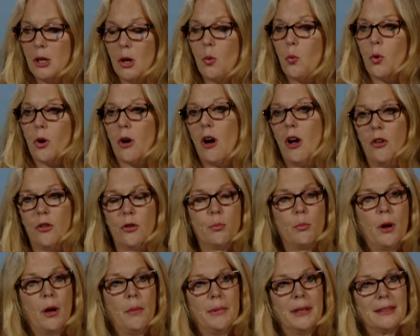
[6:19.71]
We're all
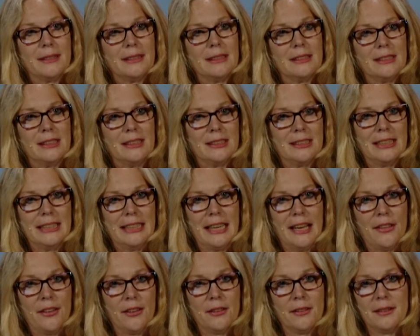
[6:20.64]
small businesses
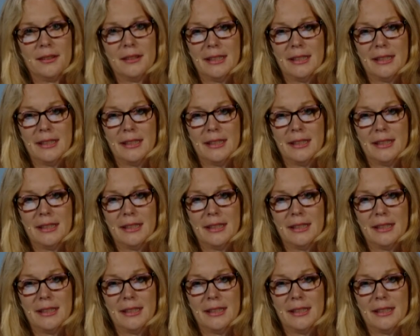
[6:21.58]
together,